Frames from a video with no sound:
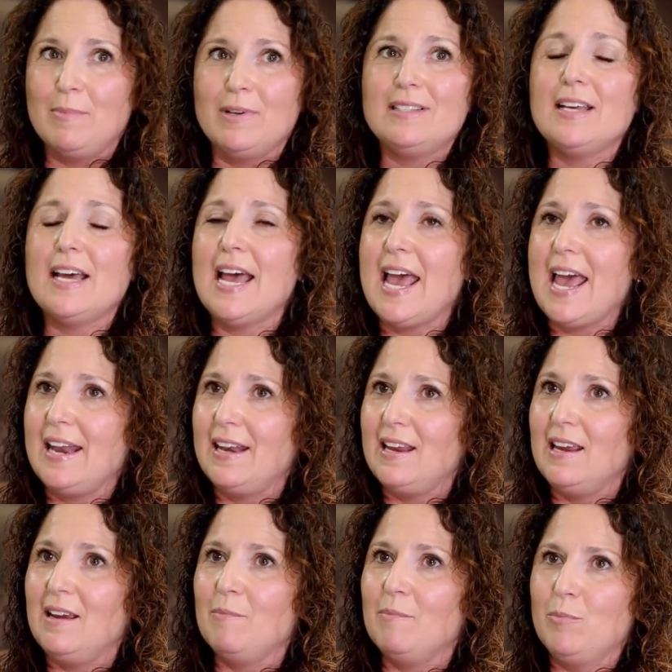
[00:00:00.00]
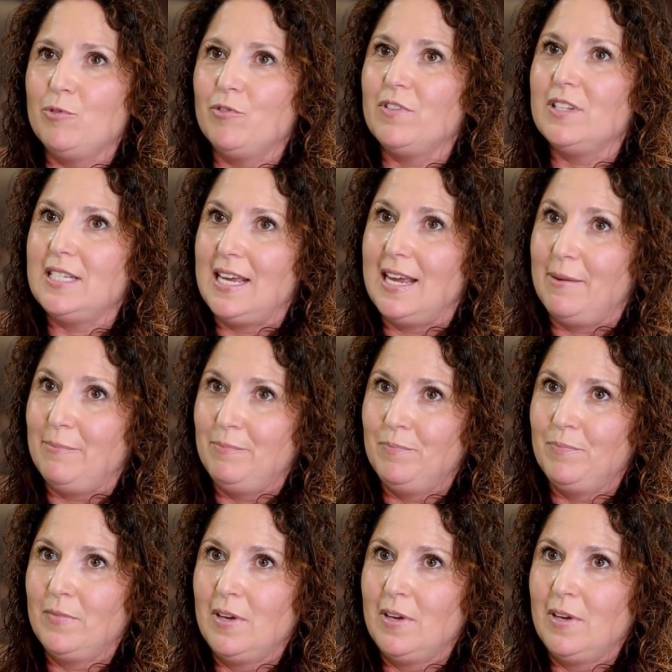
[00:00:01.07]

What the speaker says: but to any member of the team,